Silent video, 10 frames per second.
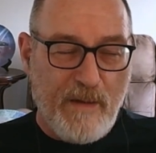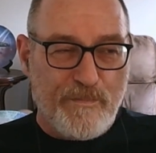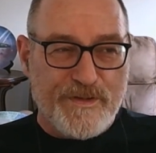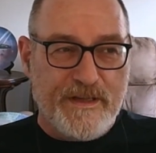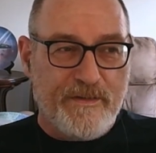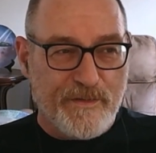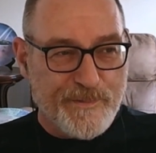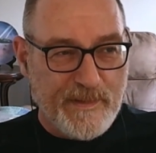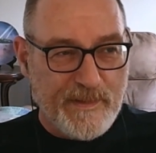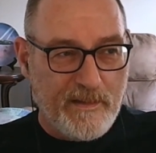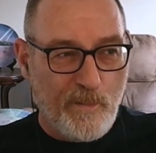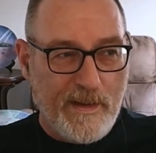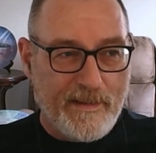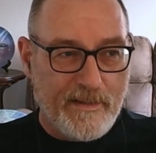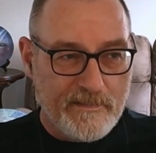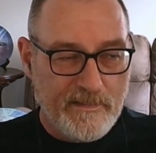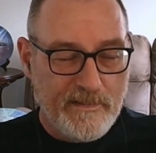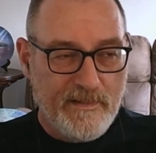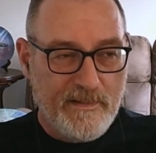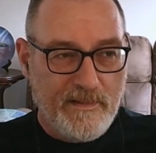Mum was in hospital in
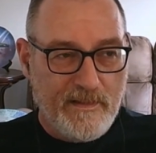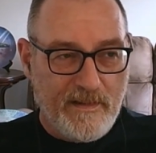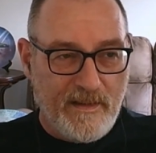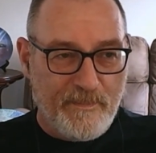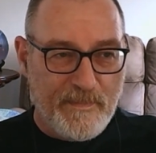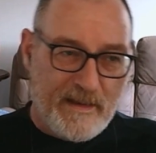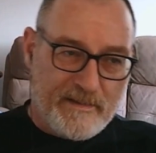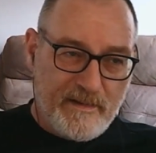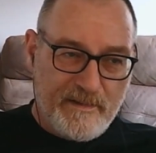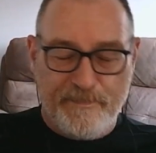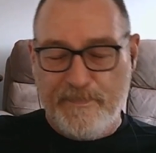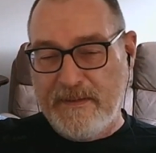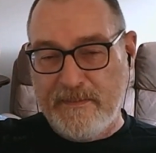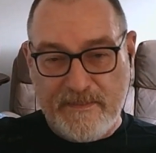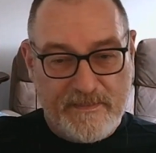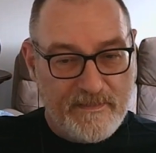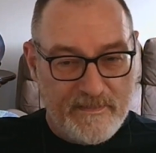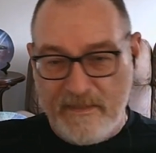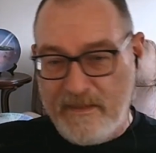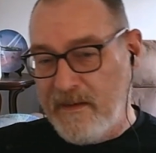Wigan. And I
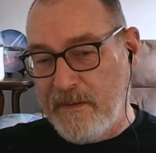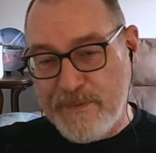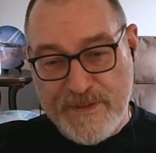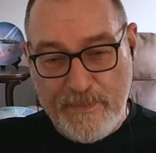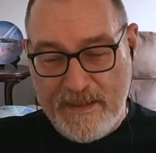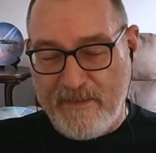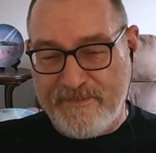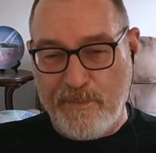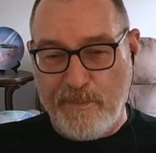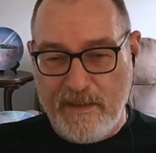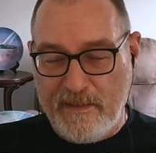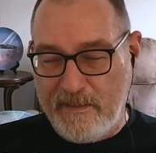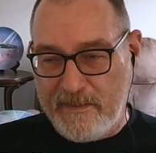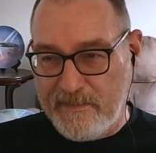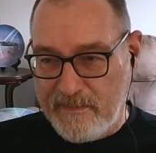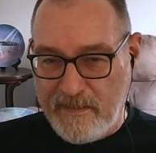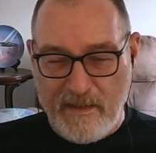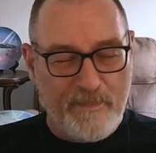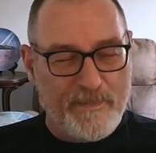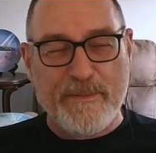was doing after work.
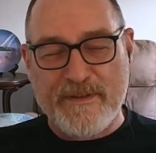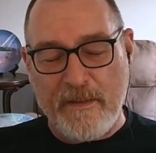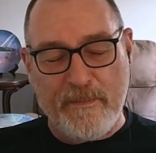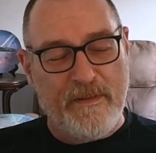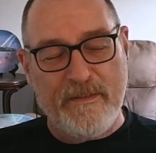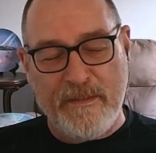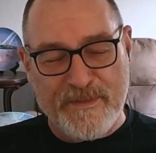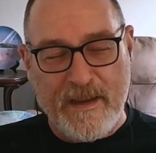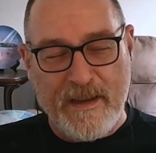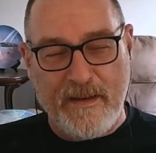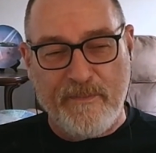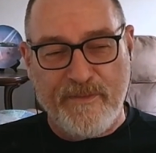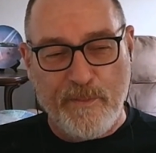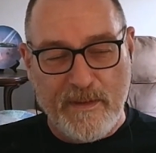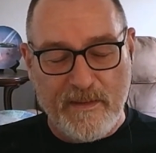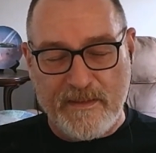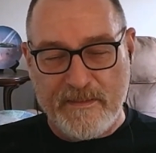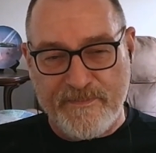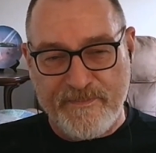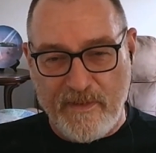I was getting up for
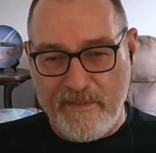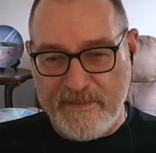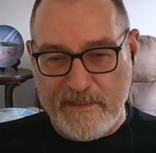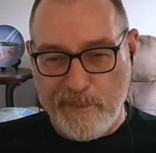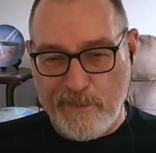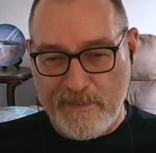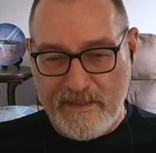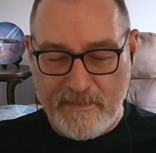work at 5 a.m.